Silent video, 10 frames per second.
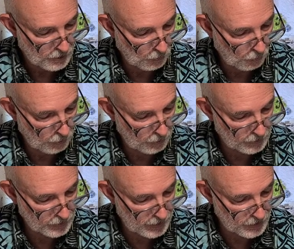the
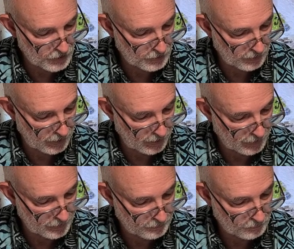world's
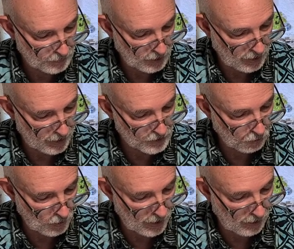history,
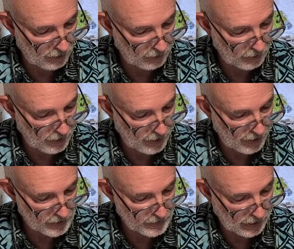as well
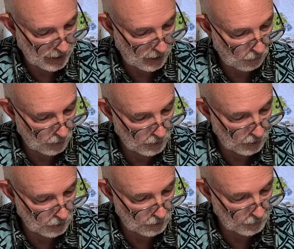as
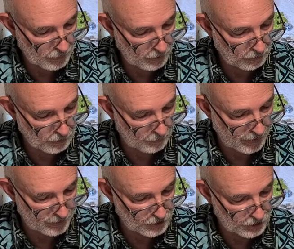our own
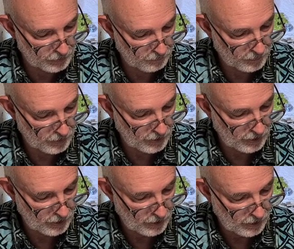pilgrimage,
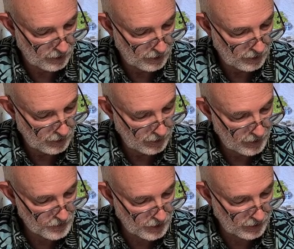
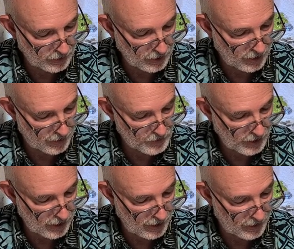is in
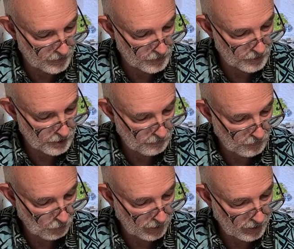God's hands.
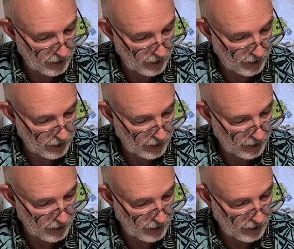We